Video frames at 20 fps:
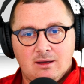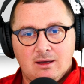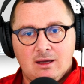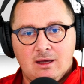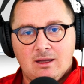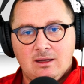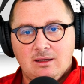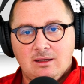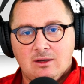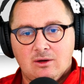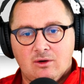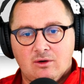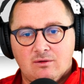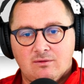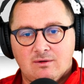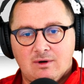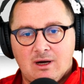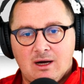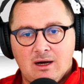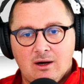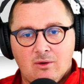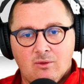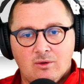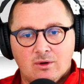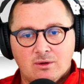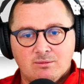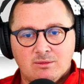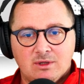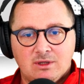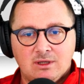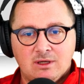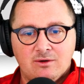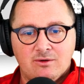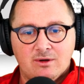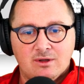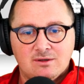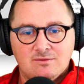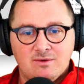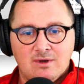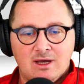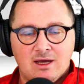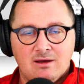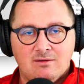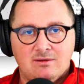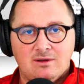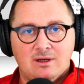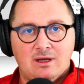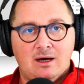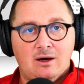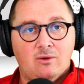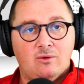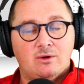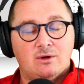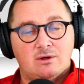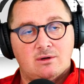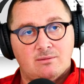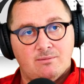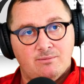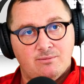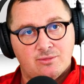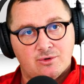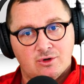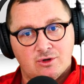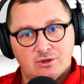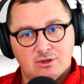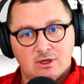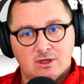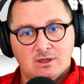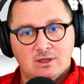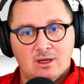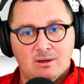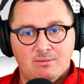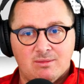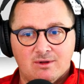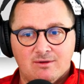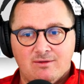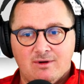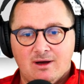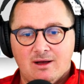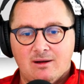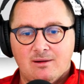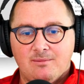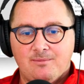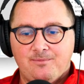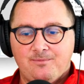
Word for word: any of our materials we have in our project template file.